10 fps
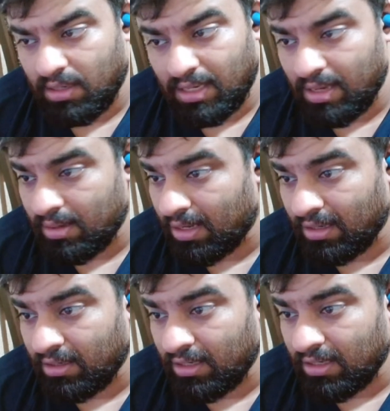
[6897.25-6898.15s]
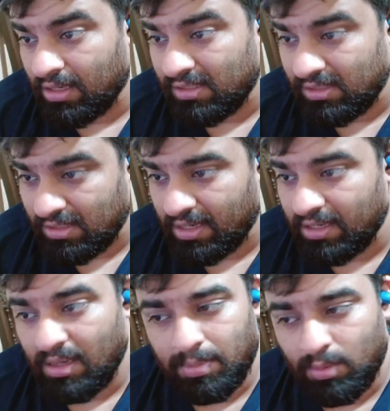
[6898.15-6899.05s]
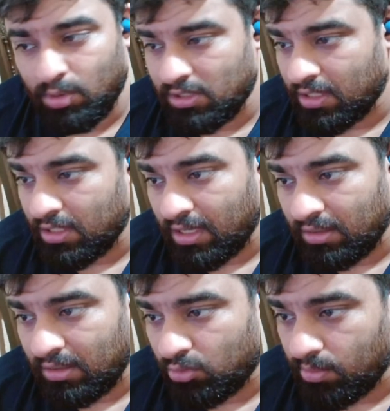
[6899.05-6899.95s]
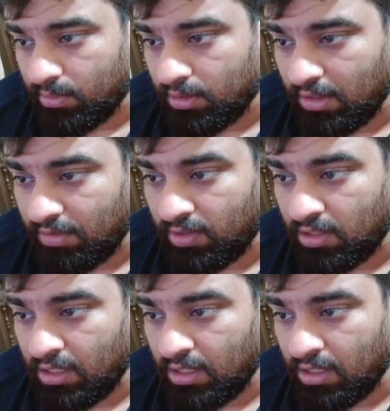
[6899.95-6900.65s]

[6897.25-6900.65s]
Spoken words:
I agree. It's a red. Yep, it was a red. Definitely.